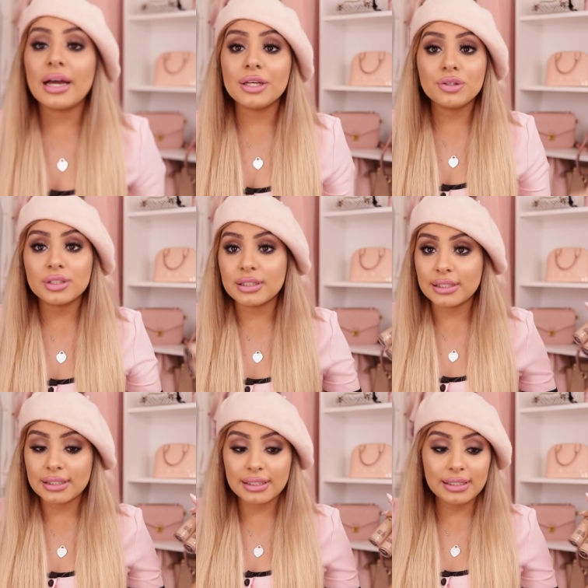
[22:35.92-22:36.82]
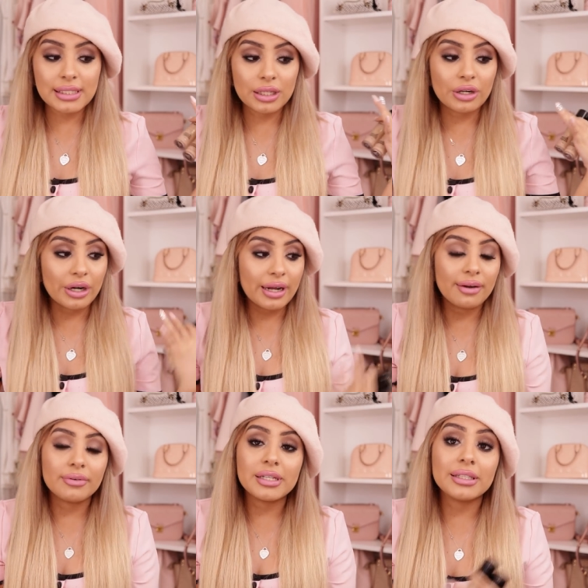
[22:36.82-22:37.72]
I use this concealer on
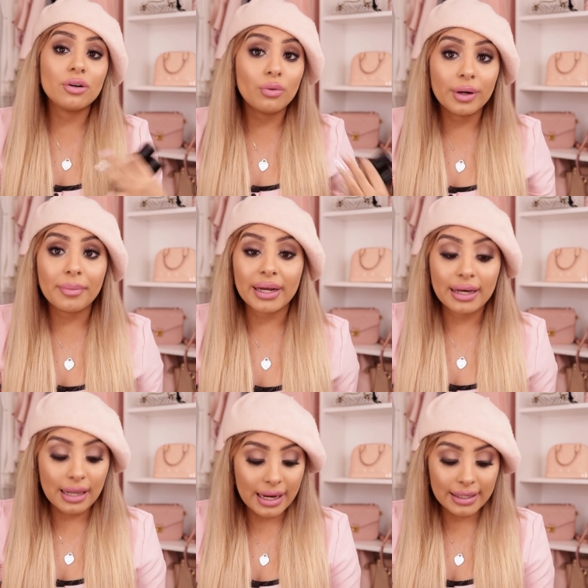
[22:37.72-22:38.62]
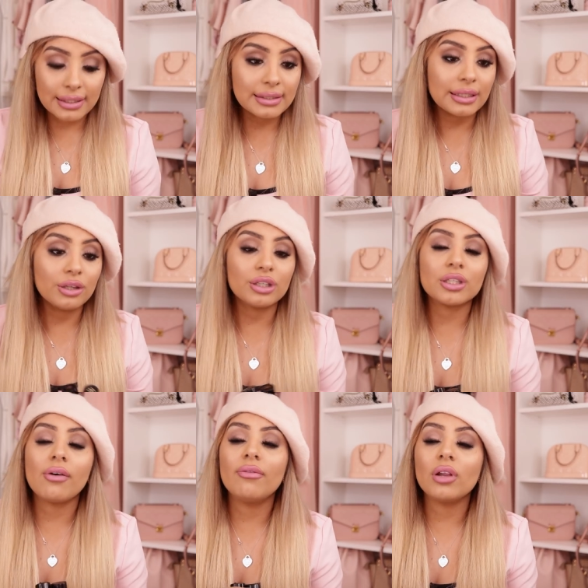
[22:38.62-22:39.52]
every single one of my clients. It
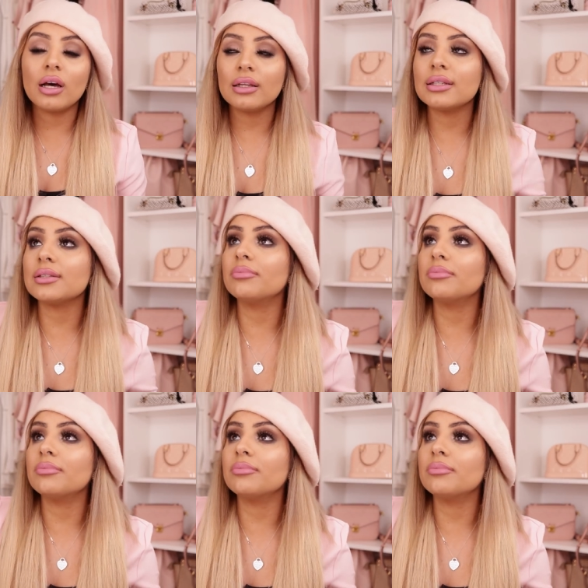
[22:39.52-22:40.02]
looks flawless.